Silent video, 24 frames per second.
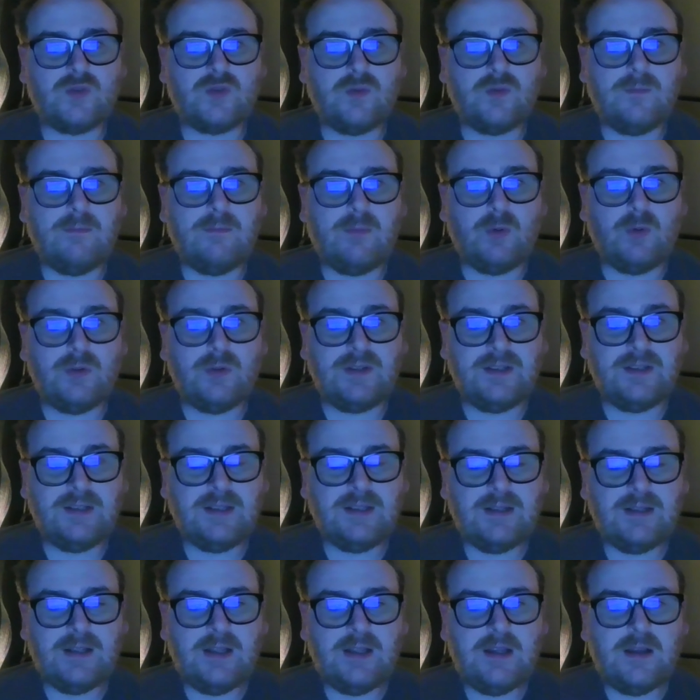zum Bund,
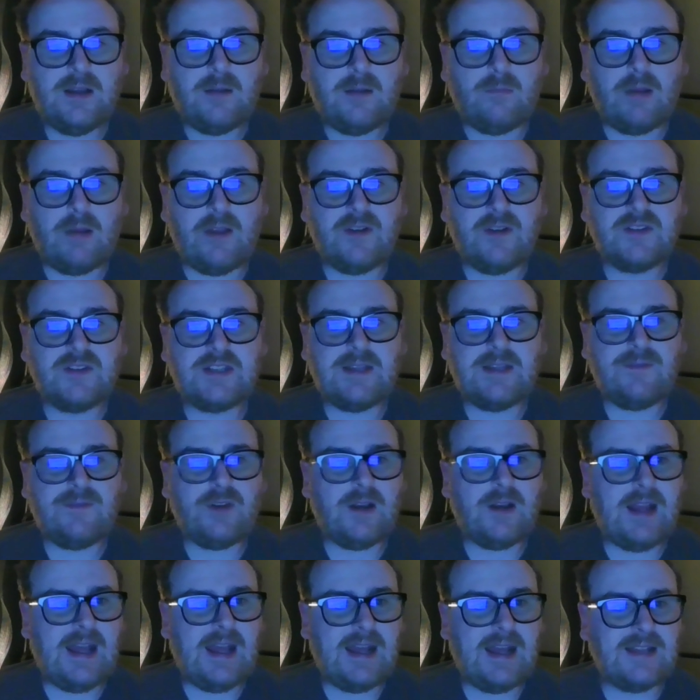brothers, give
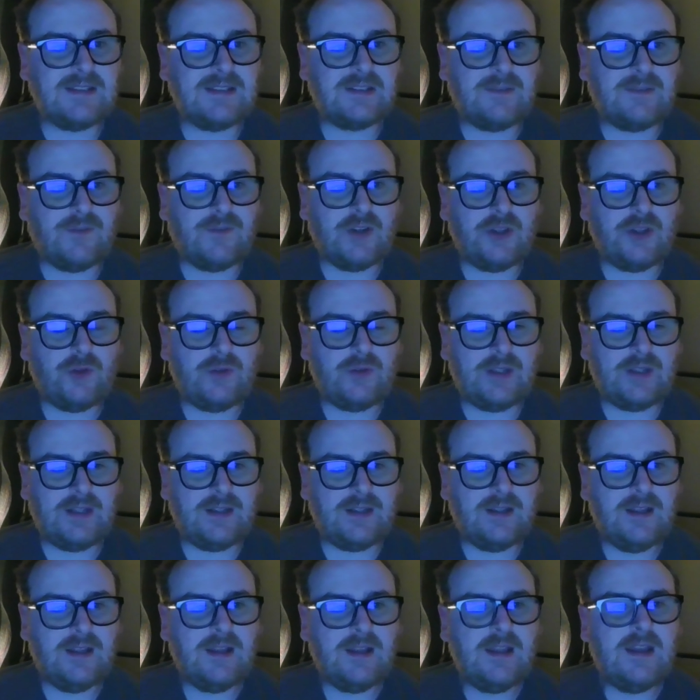your hands for
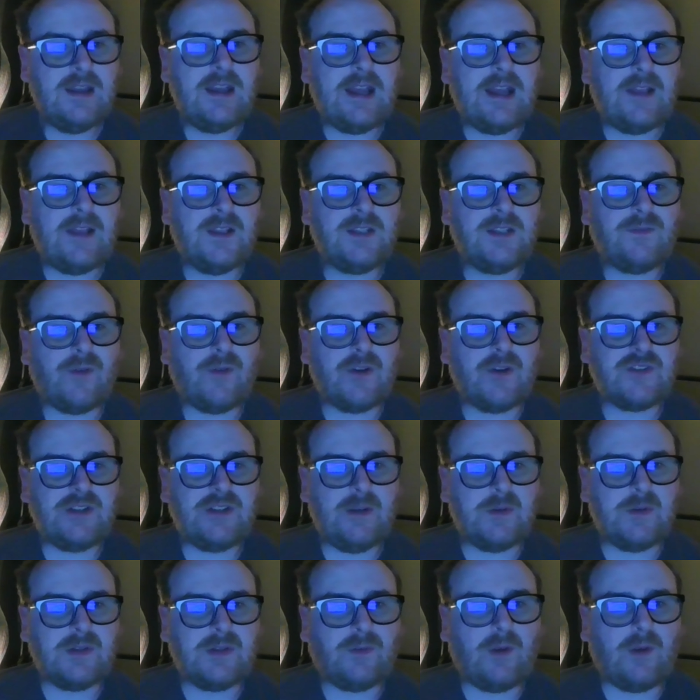union. In this version,
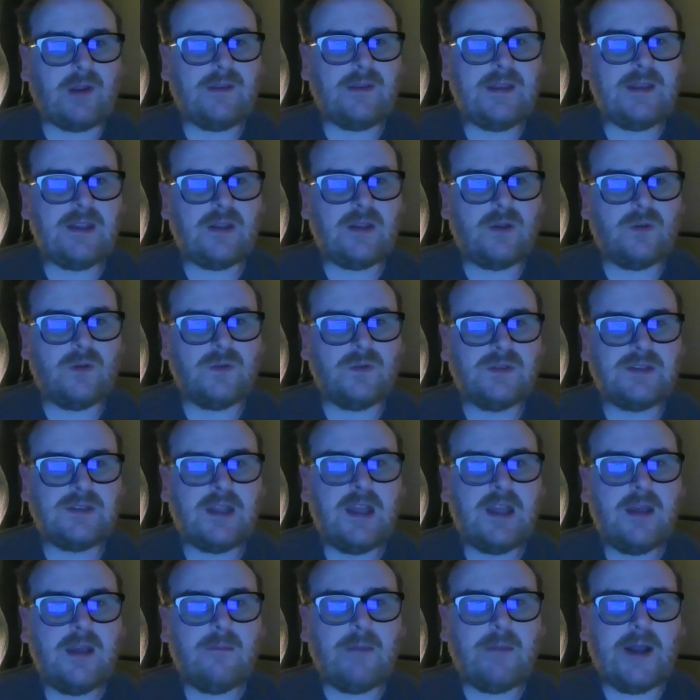it was frequently used
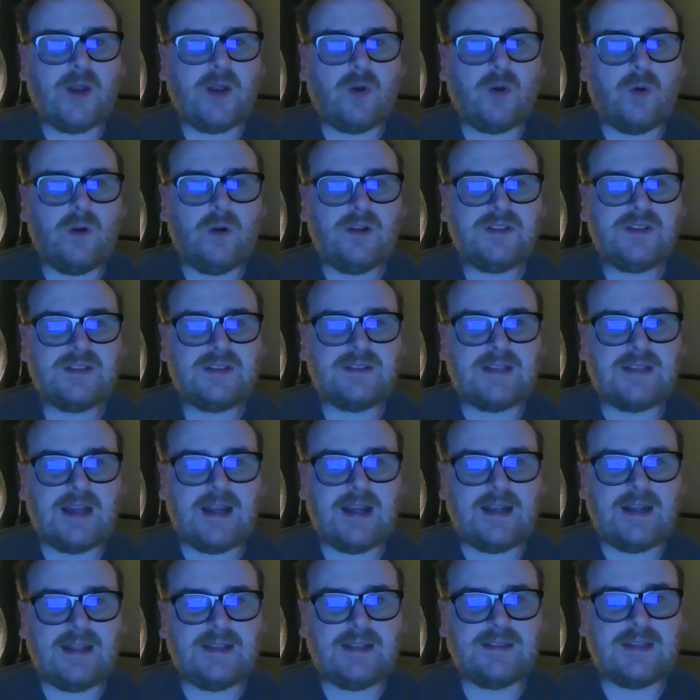by choral
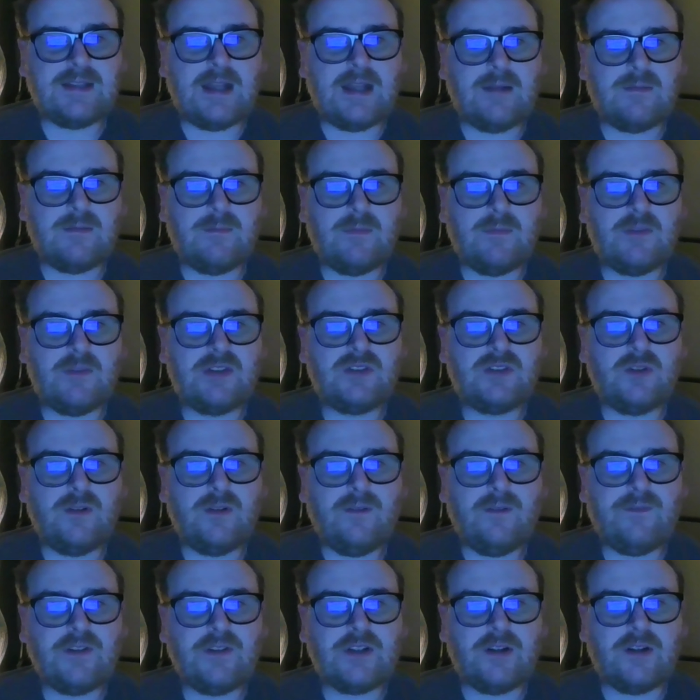societies and
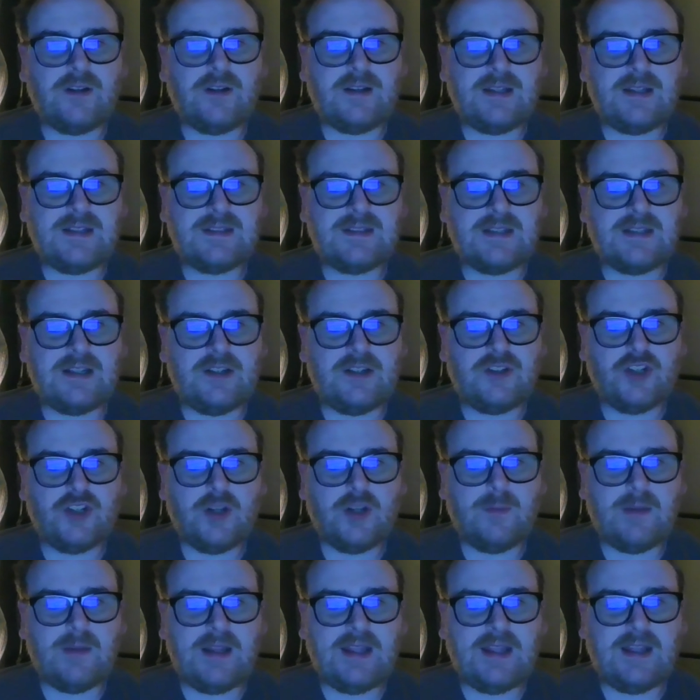student fraternities in
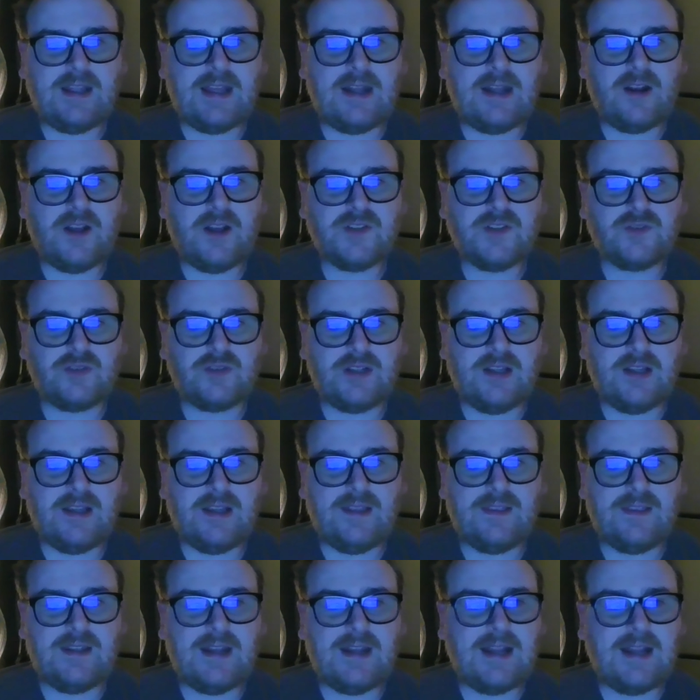Germany and Austria
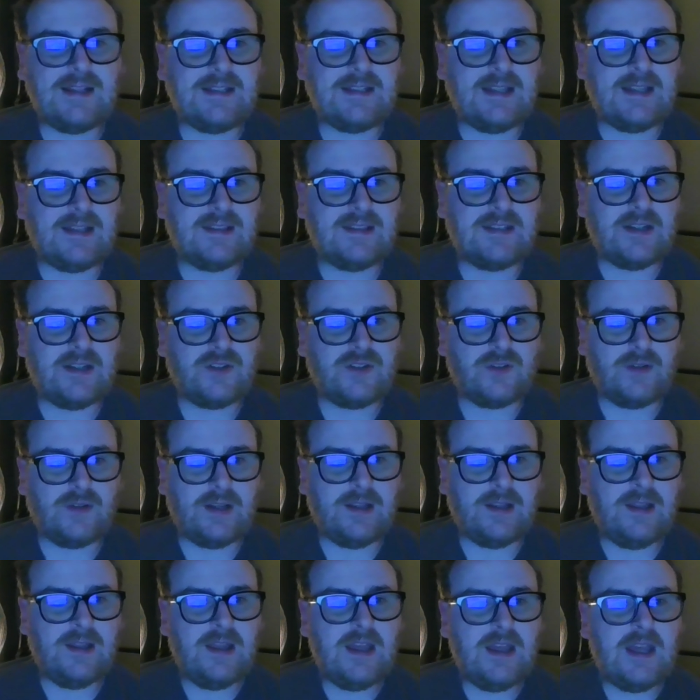in the 19th
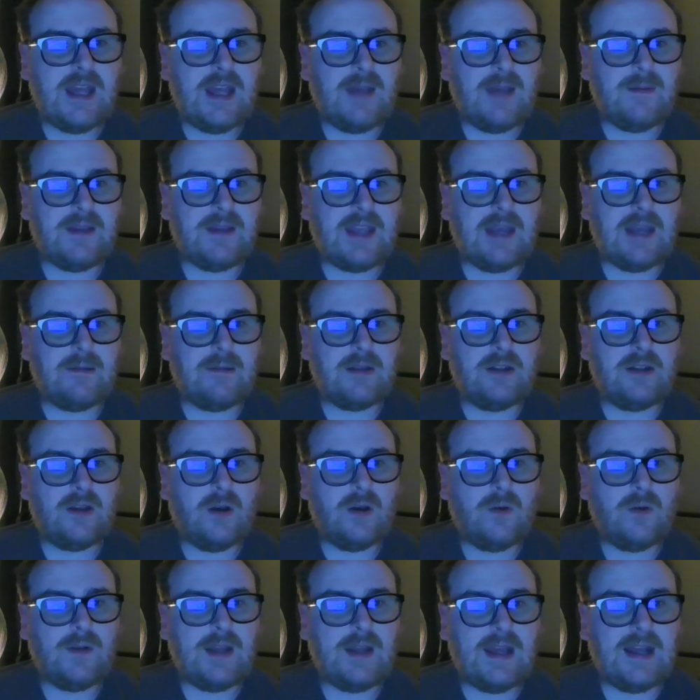century. It became
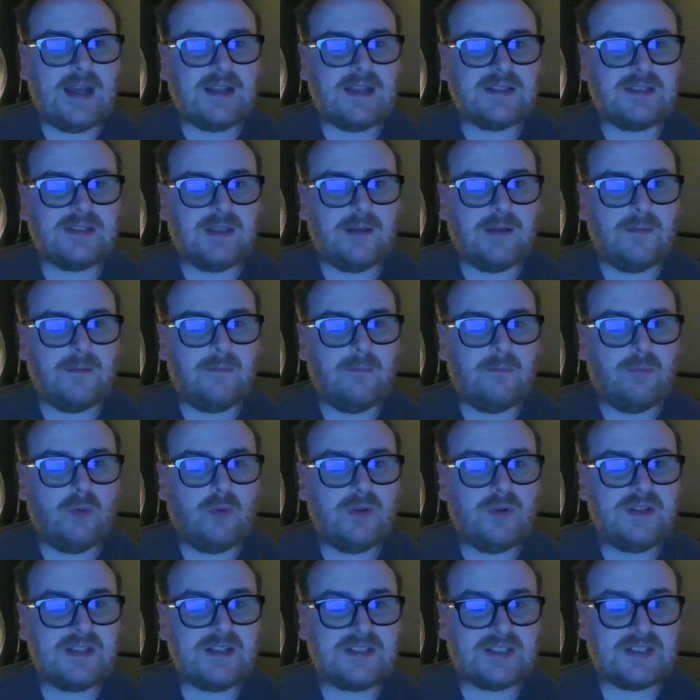known as the
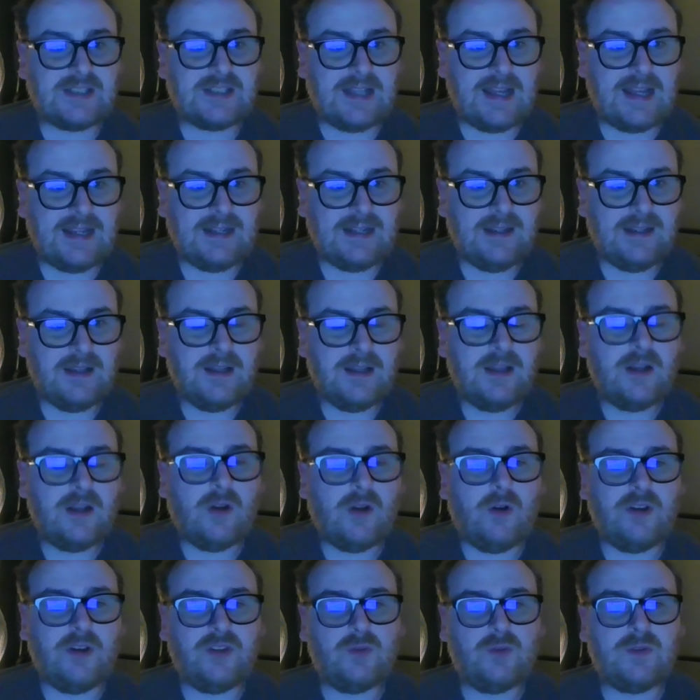Bundeslied,
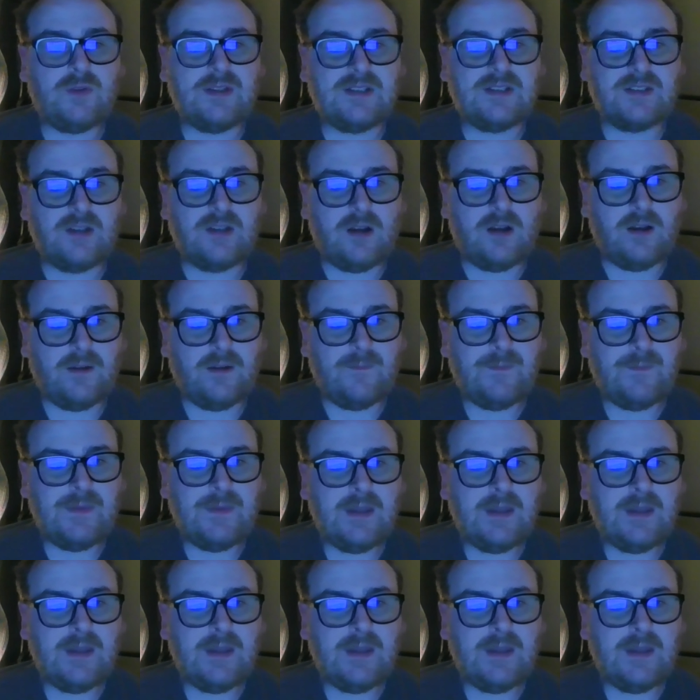or Union Song.